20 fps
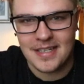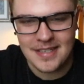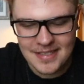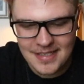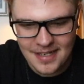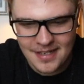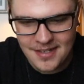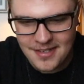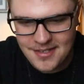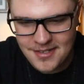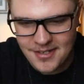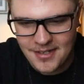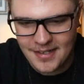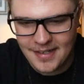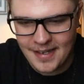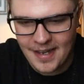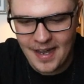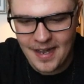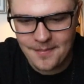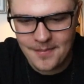to say to
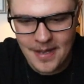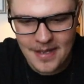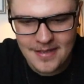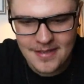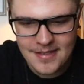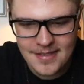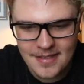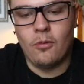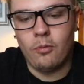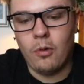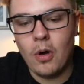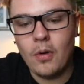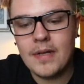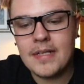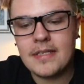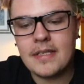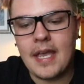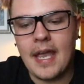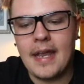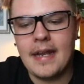certain comments. Whoa,
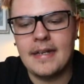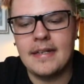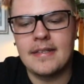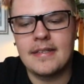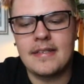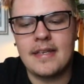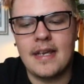it's Caden